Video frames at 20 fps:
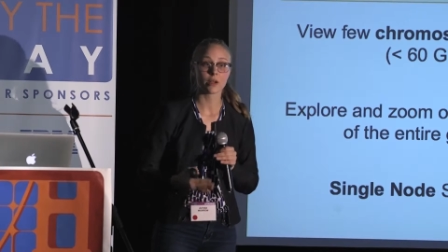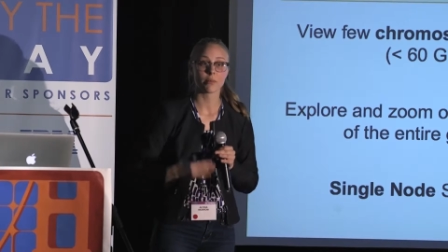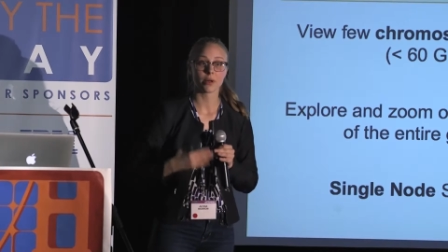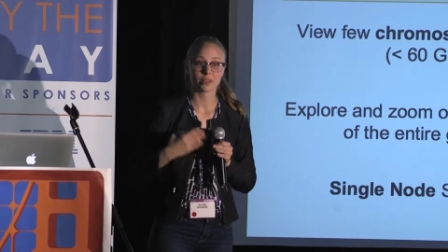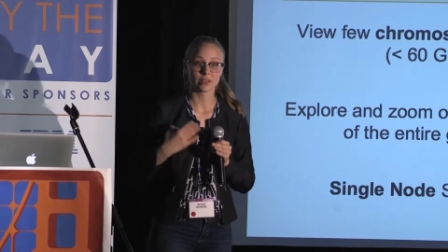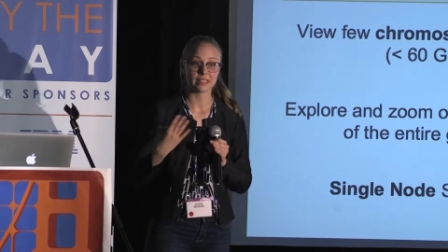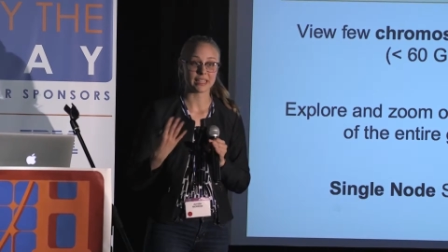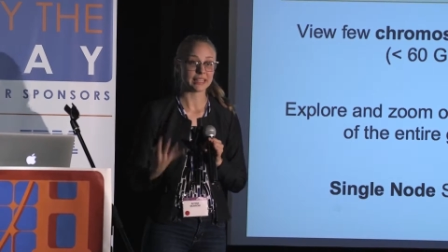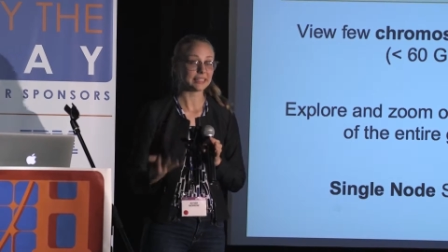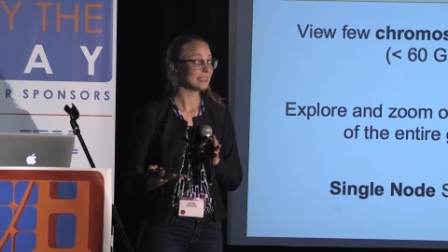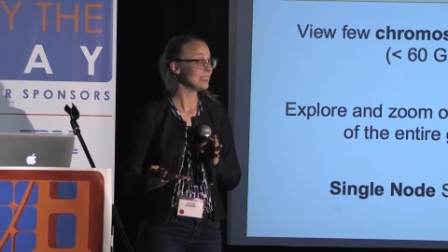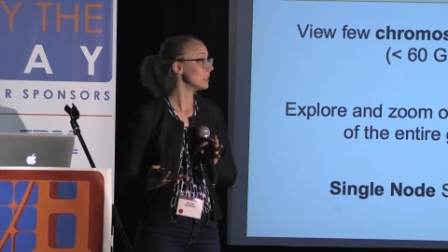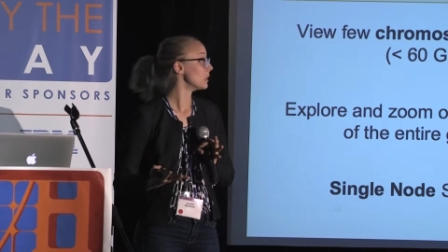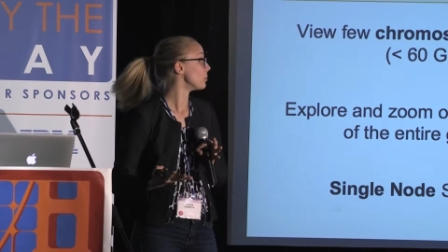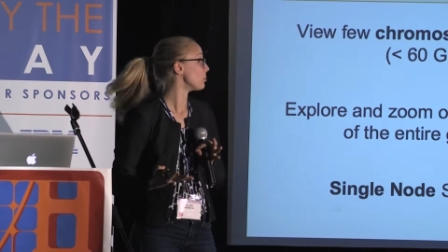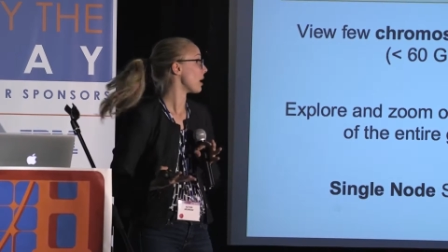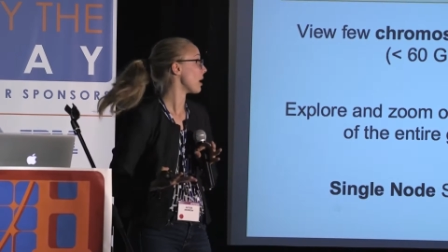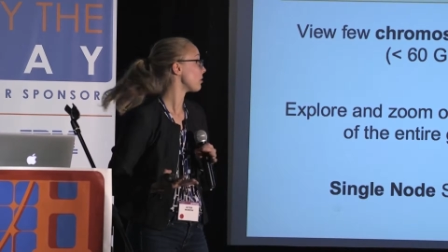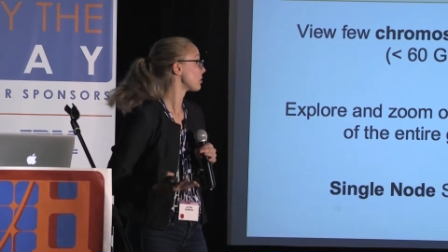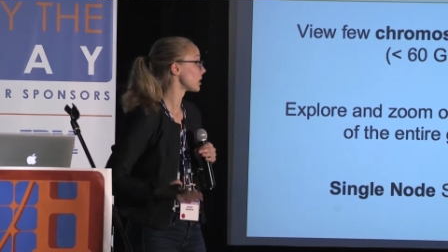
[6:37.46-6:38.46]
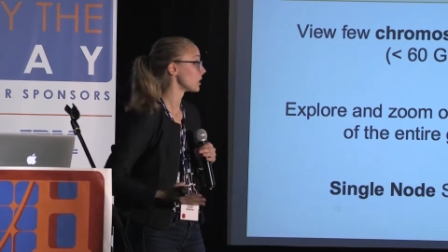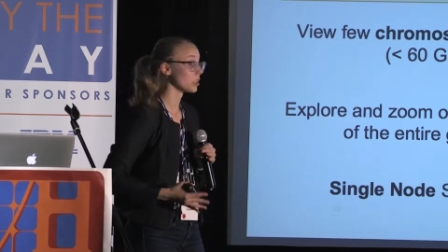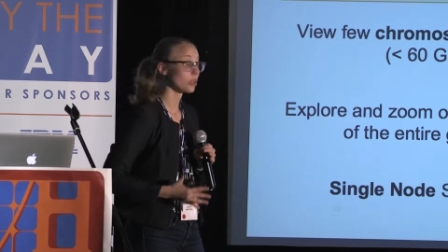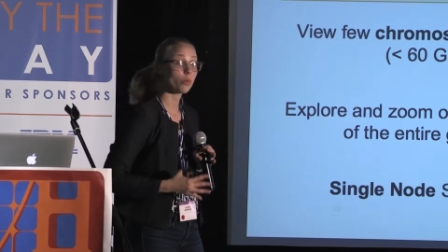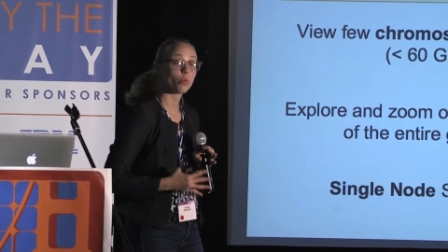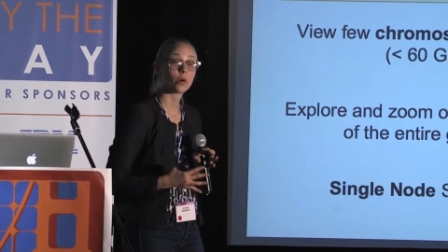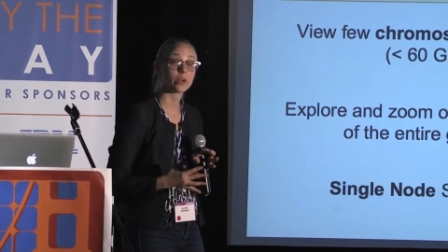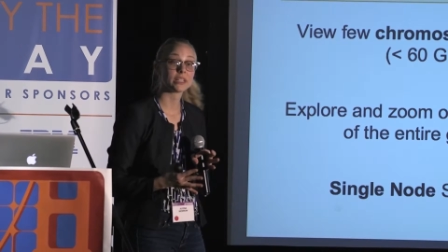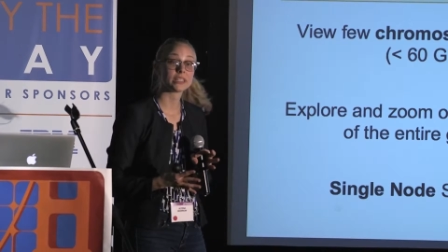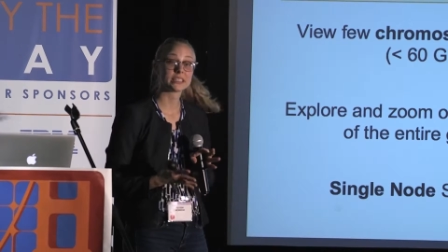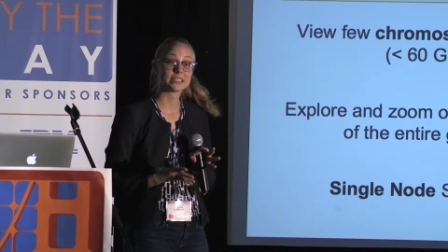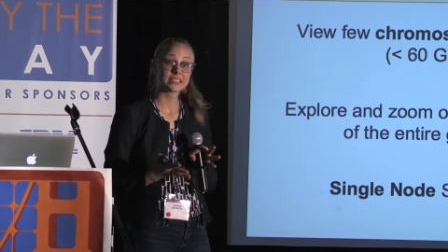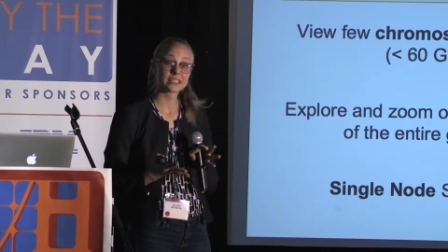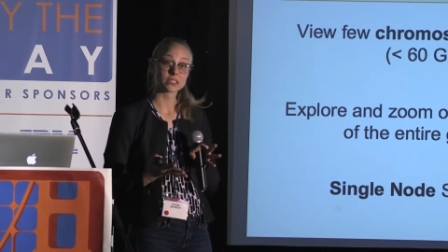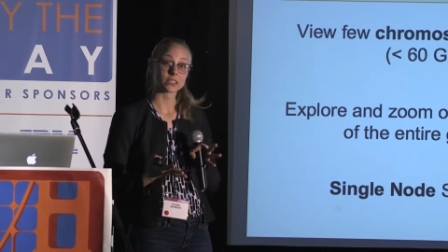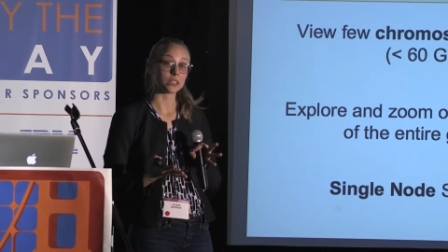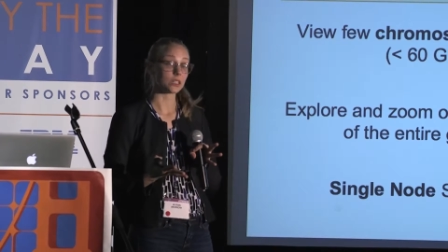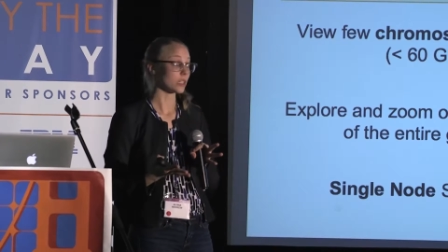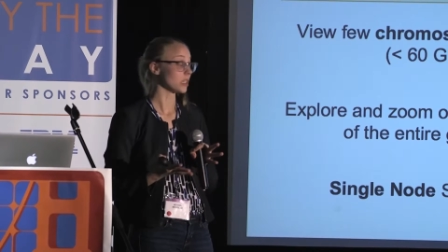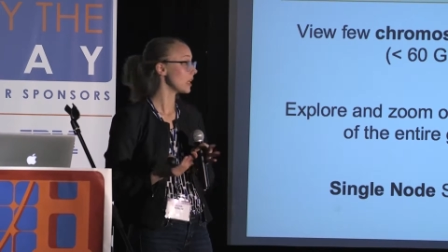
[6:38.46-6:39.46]
about the ideal browser. What does
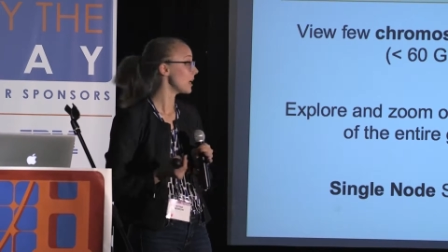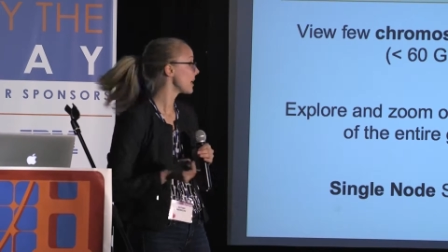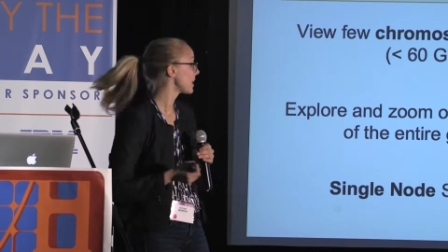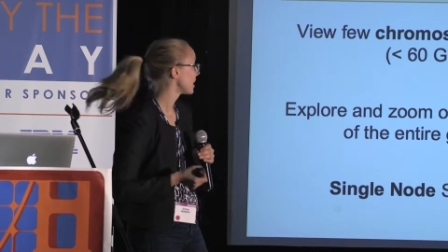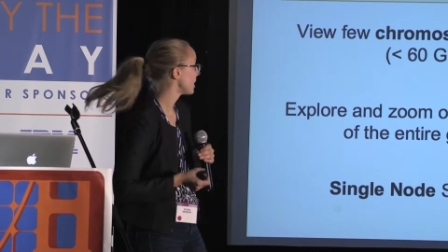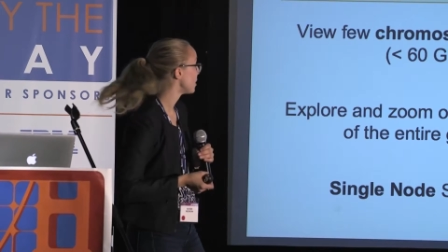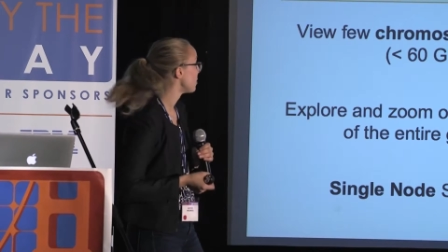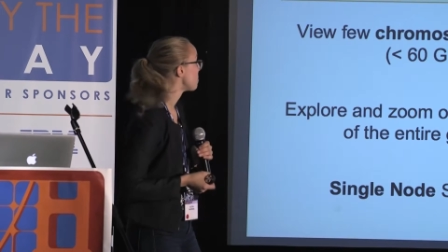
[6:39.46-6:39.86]
this look like?